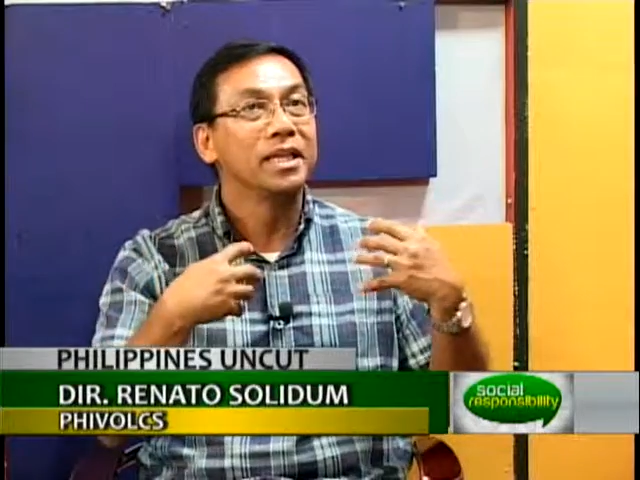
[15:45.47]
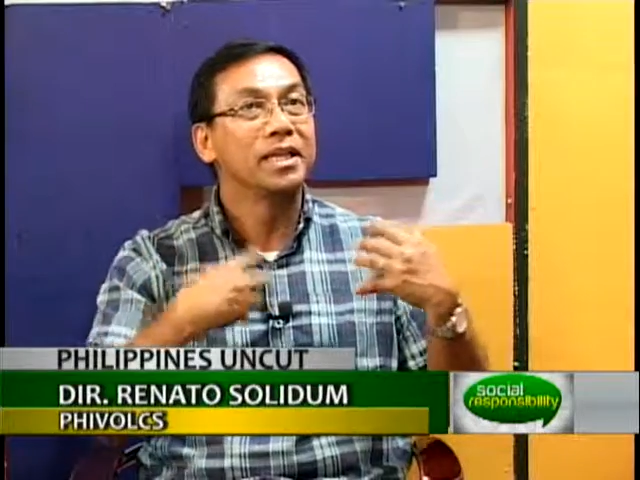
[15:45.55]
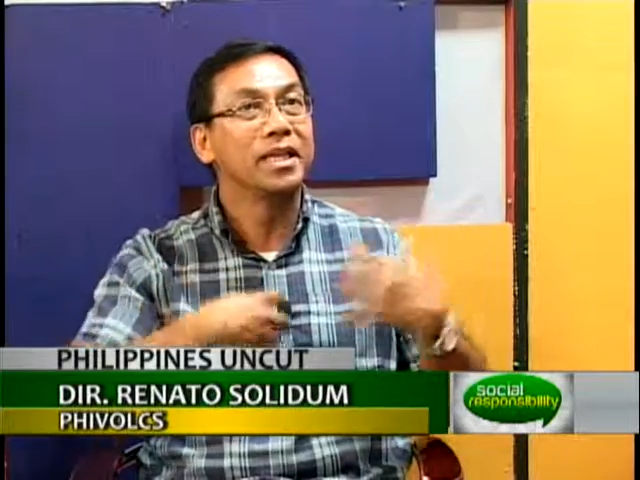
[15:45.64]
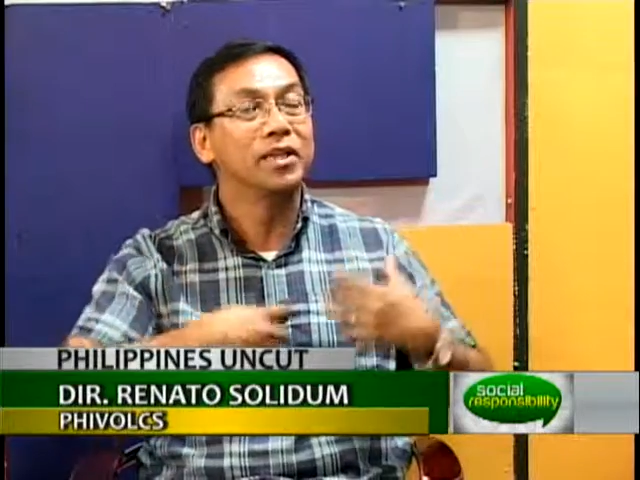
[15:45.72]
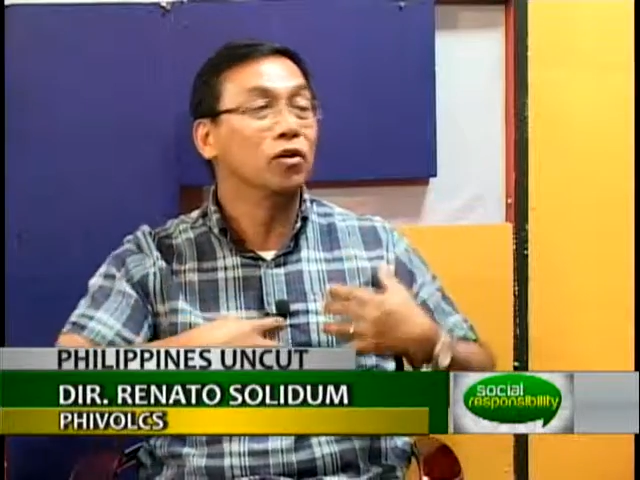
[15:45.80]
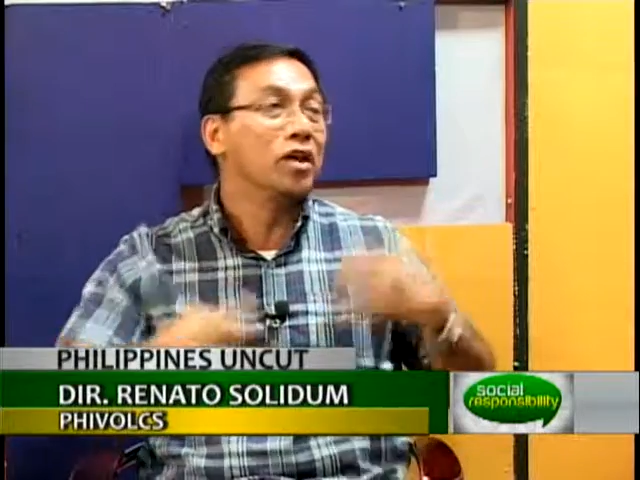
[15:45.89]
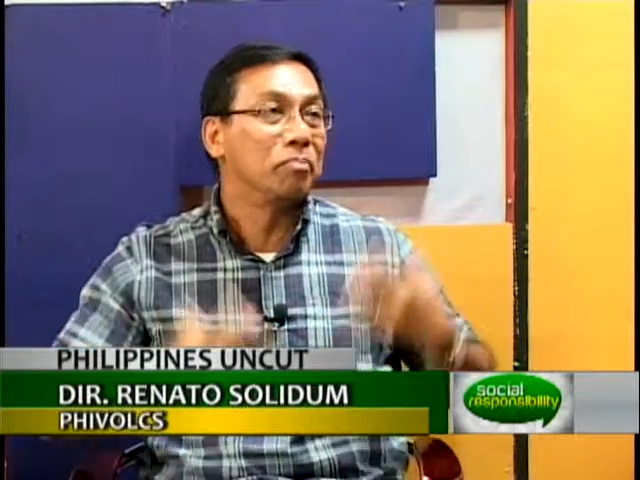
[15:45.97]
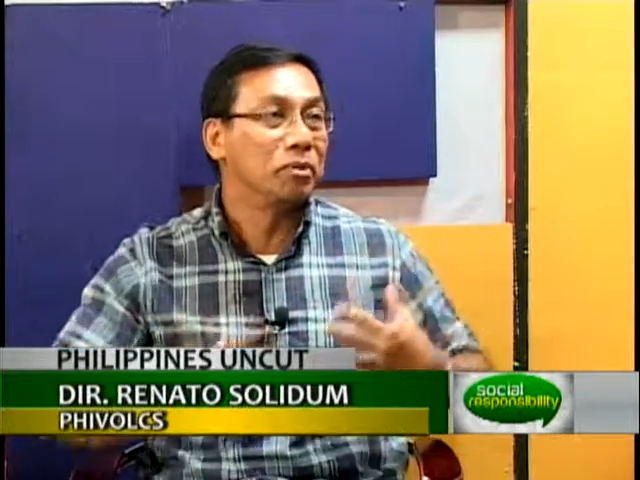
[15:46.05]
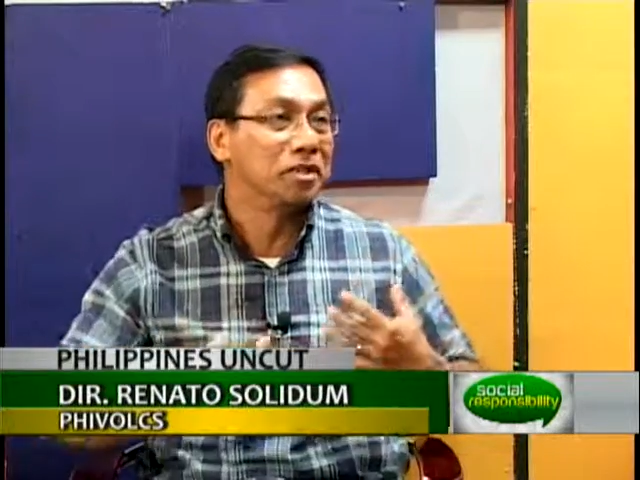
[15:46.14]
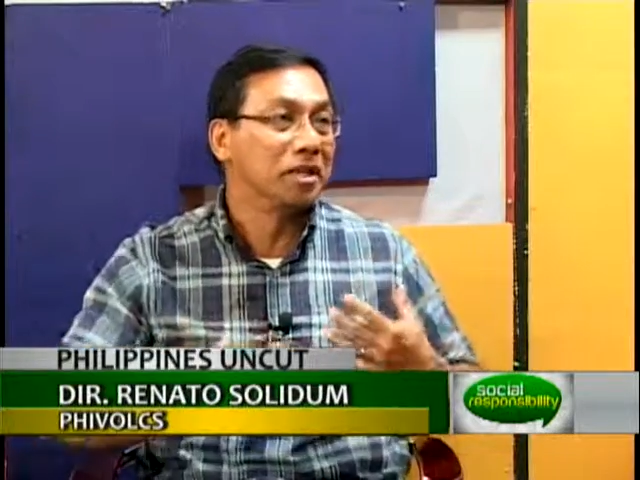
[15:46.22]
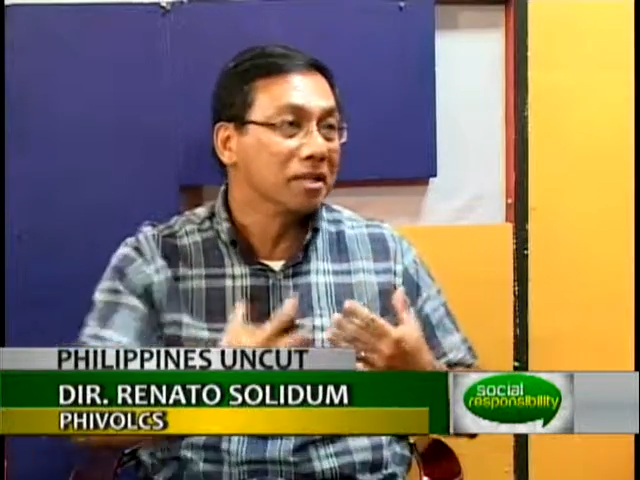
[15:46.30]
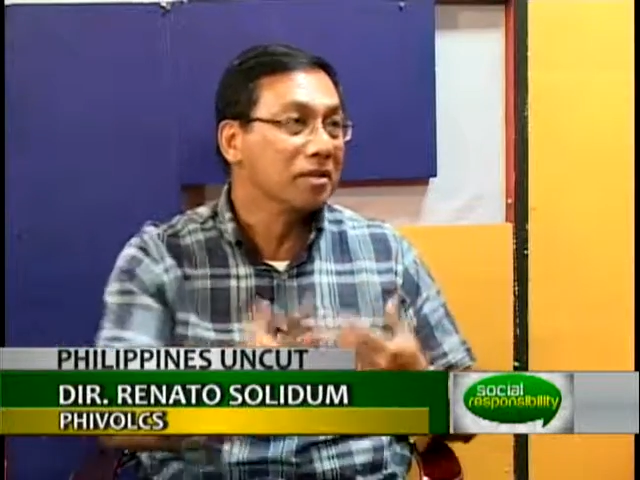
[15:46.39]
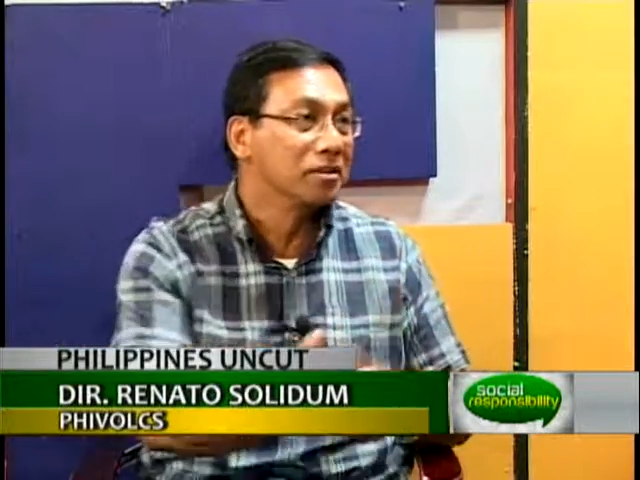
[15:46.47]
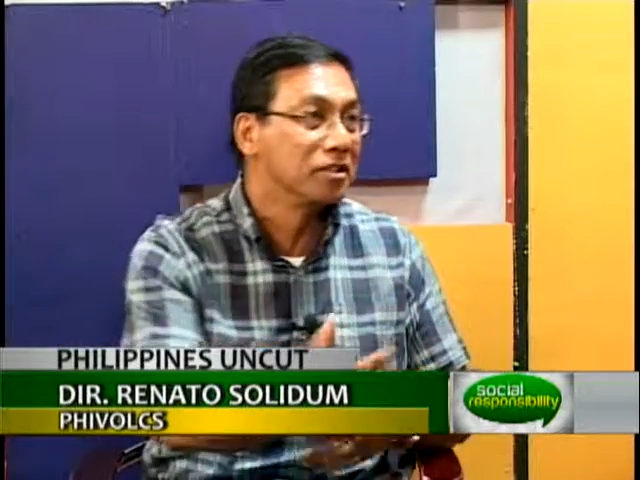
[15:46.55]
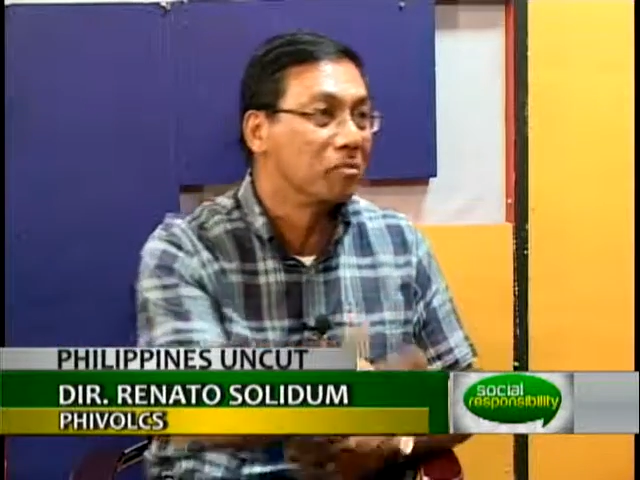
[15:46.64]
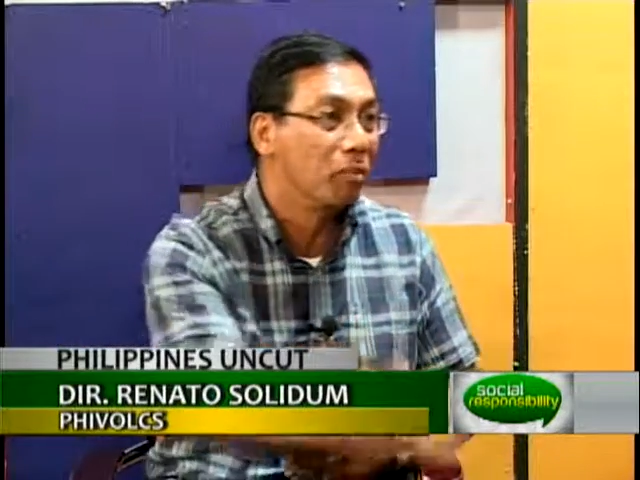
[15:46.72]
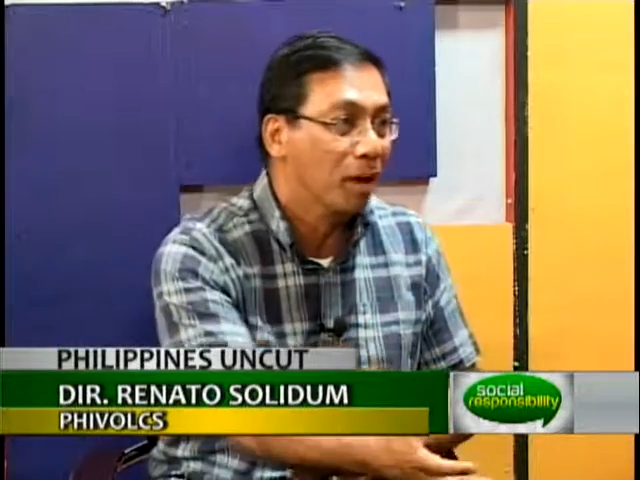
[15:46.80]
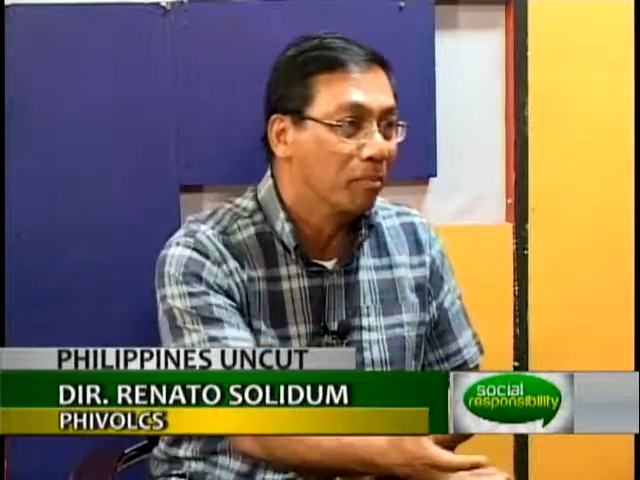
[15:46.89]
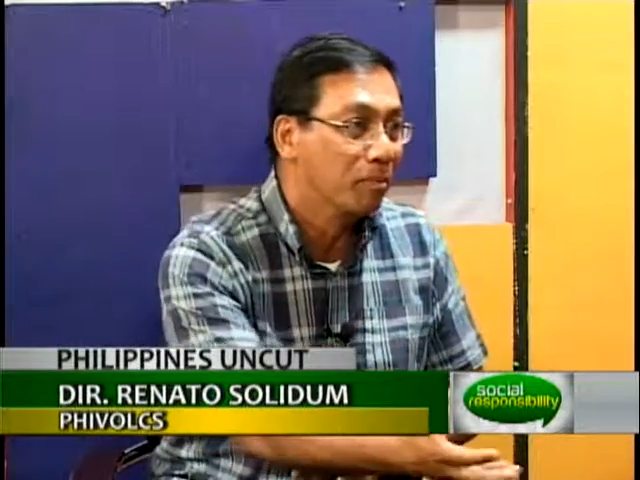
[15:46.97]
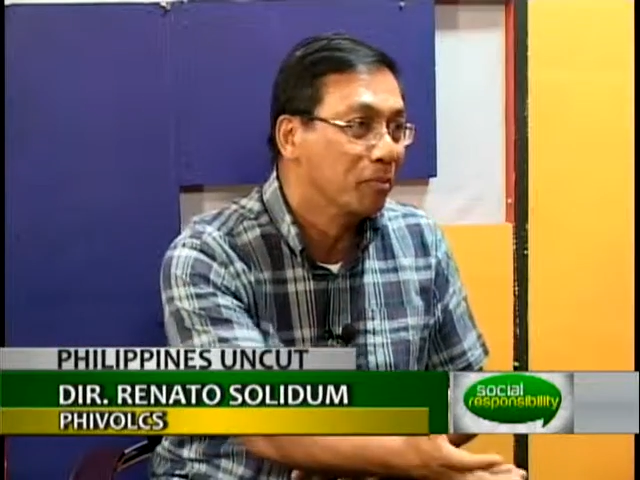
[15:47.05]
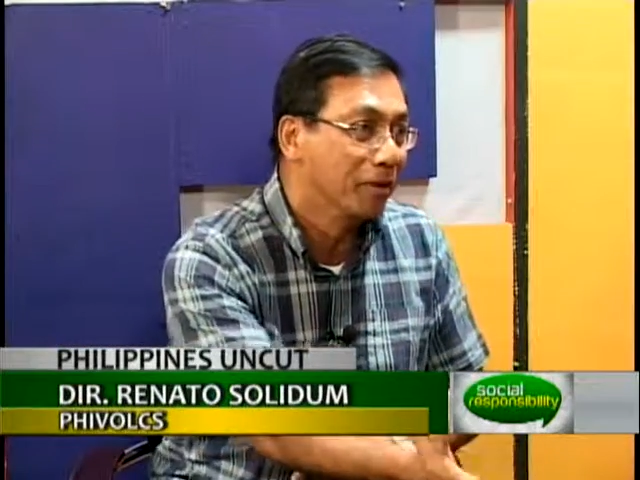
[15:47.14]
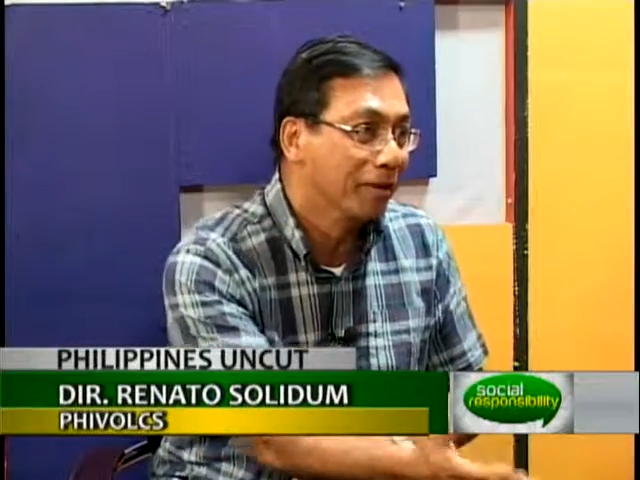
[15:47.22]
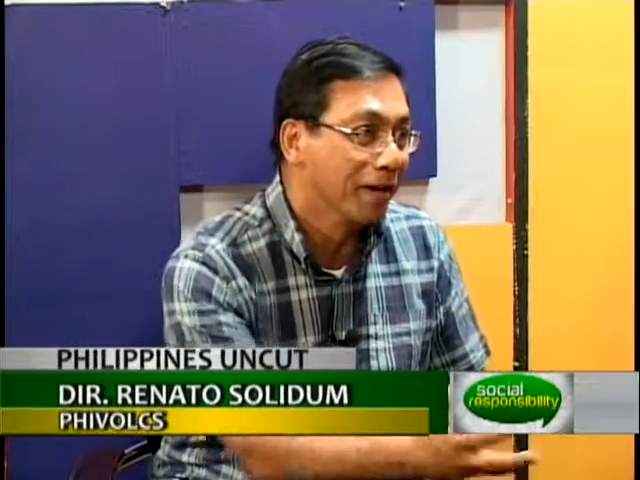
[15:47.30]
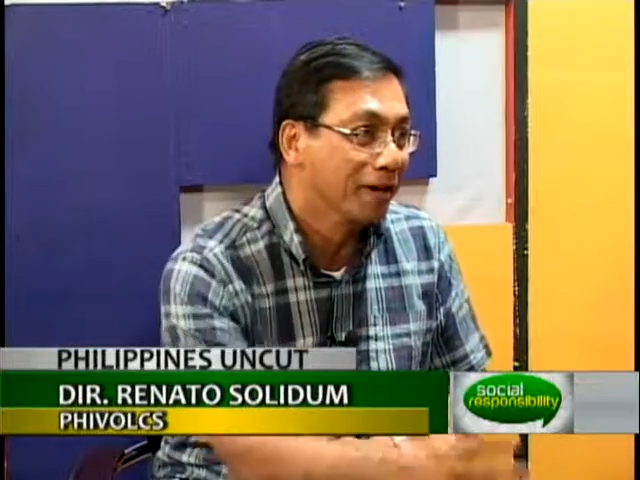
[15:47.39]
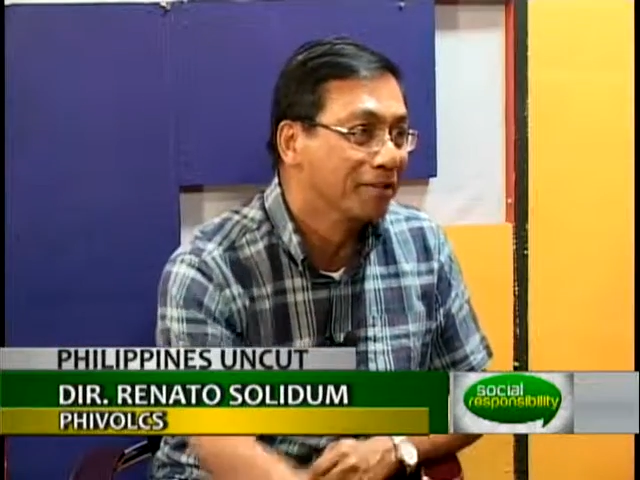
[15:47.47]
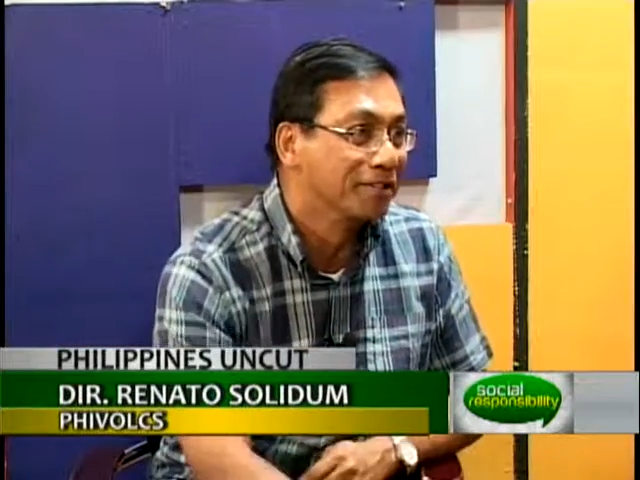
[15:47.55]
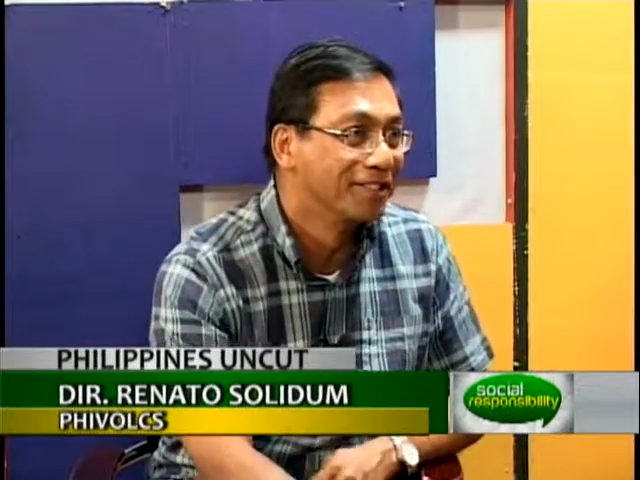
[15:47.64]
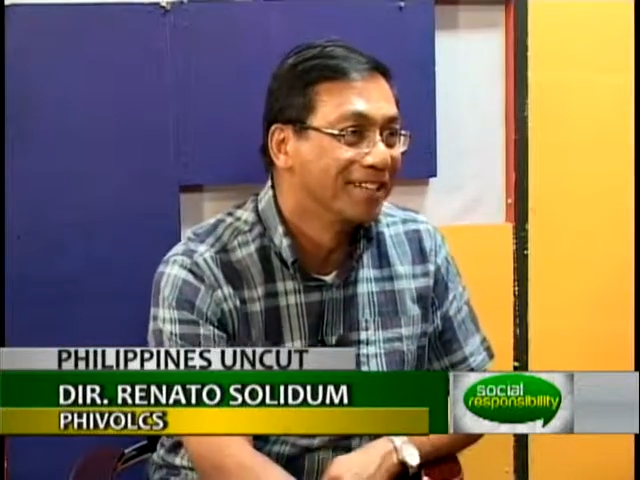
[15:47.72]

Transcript: they don't appreciate that there's a problem with their house.